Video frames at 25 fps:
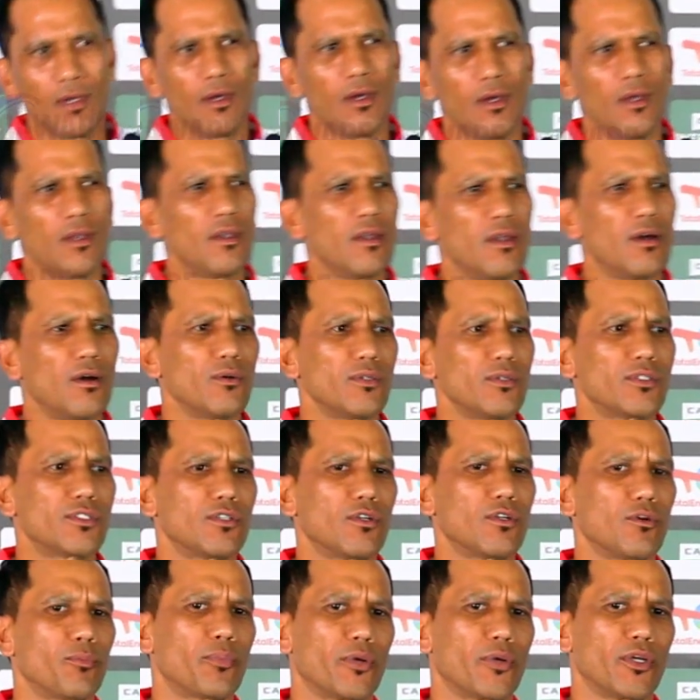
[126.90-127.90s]
No, it's
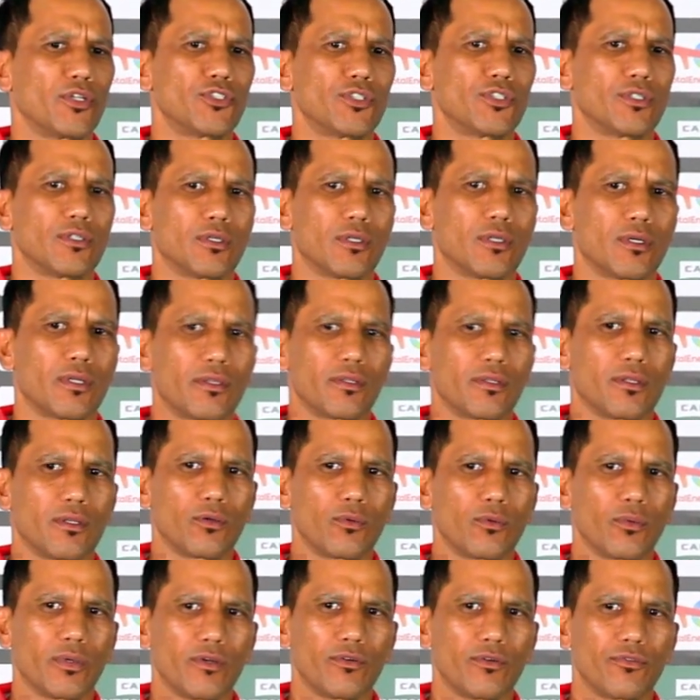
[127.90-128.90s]
no pressure. I
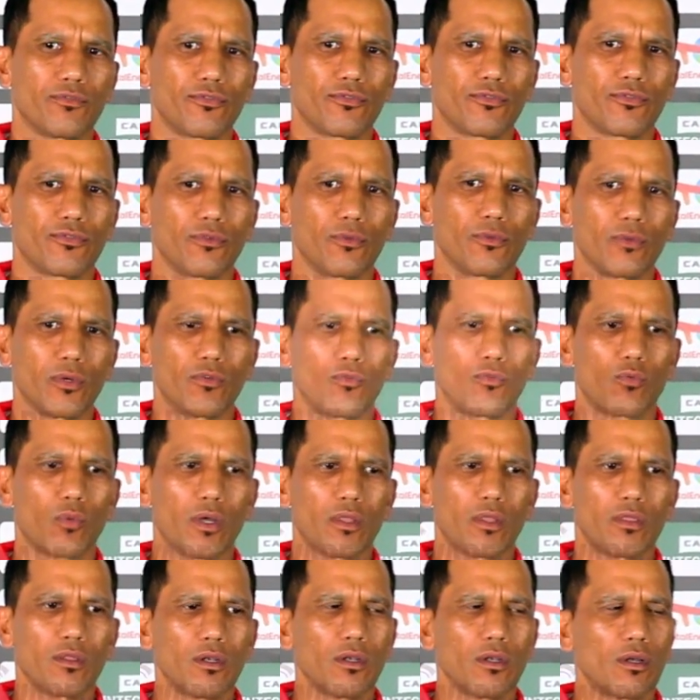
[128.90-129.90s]
think we've
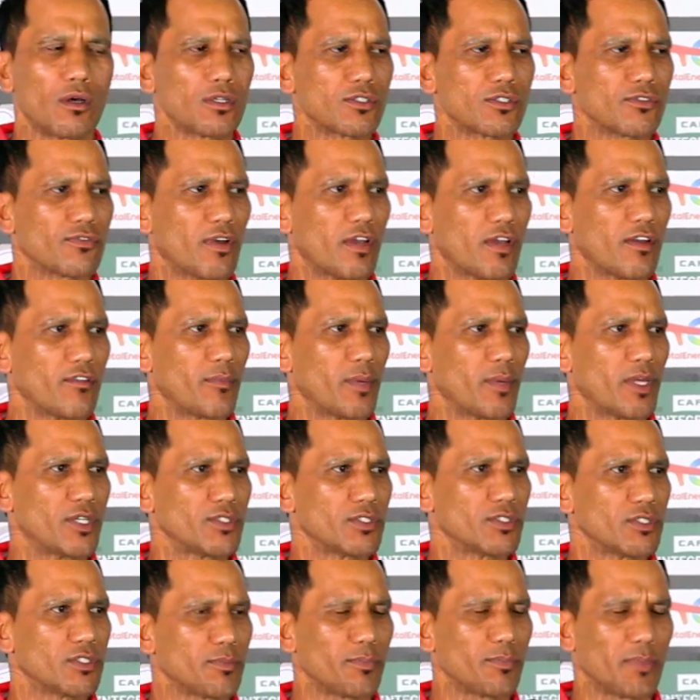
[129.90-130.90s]
won the last 5
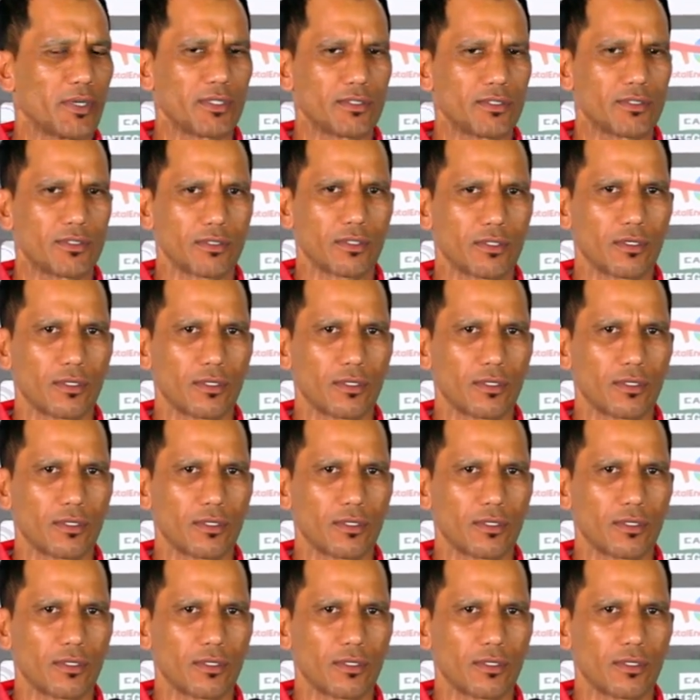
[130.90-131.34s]
matches, but